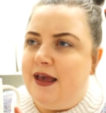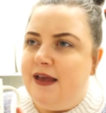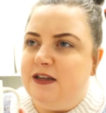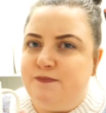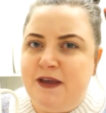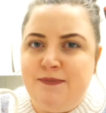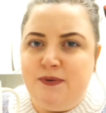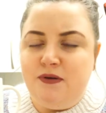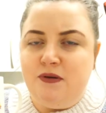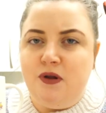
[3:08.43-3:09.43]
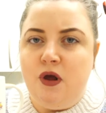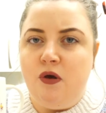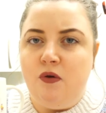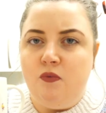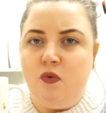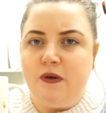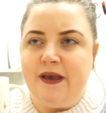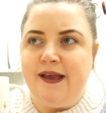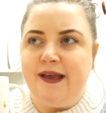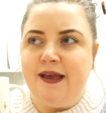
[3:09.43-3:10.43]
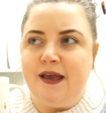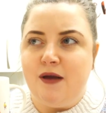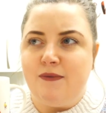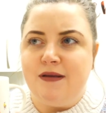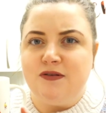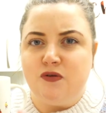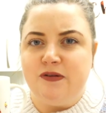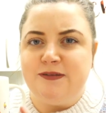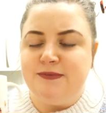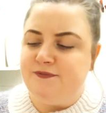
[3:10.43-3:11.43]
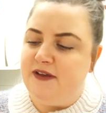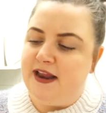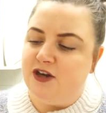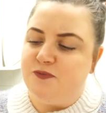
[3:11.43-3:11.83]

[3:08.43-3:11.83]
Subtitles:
it's people walking around a Christmas village,